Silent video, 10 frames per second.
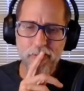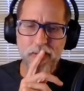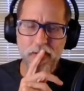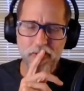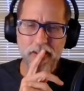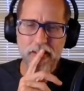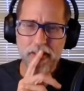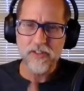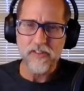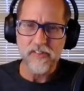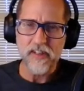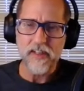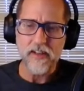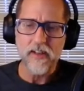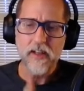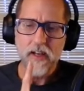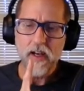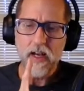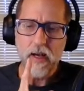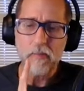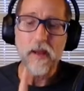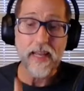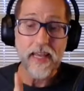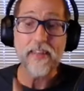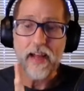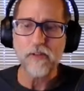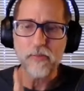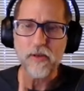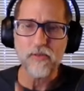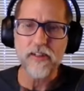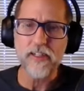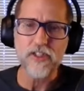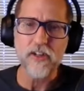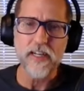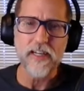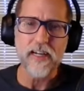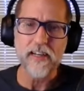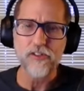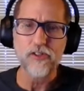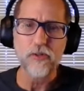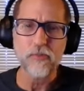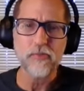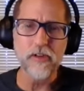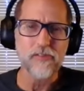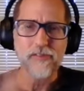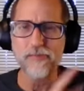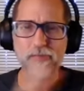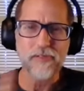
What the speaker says: would be really interesting. But again, that would be really tricky not to get too, because,